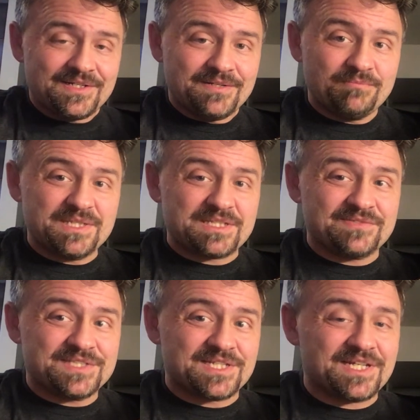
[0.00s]

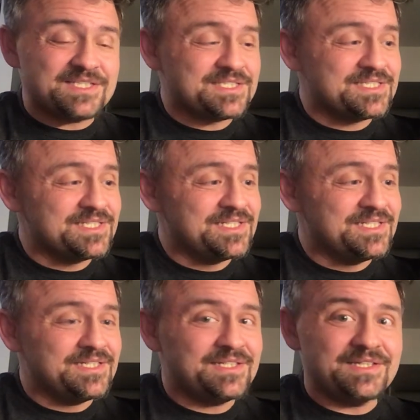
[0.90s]
B7sus,
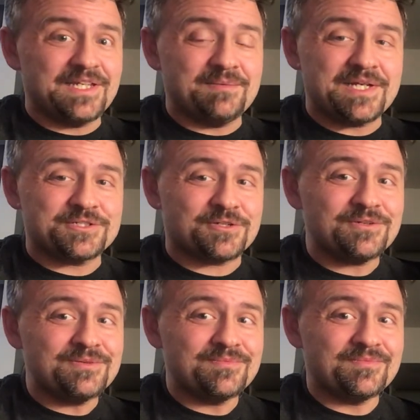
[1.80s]
E major.
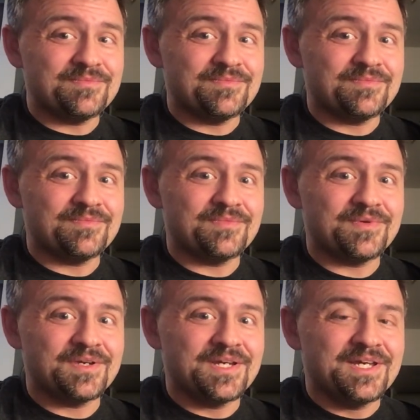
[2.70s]

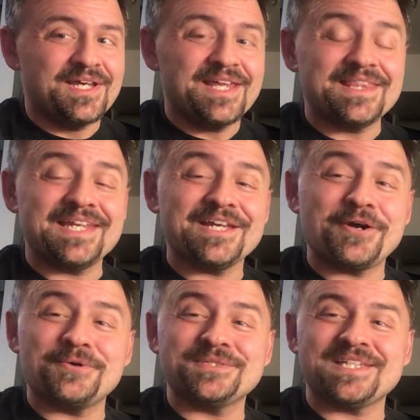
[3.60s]
Then it
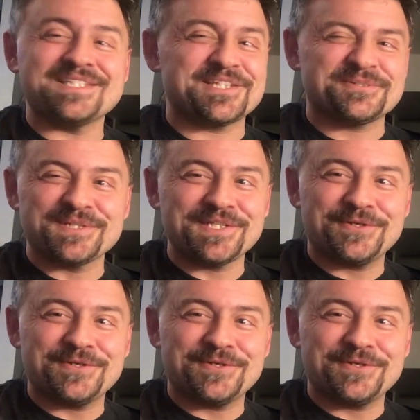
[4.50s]
goes, has this really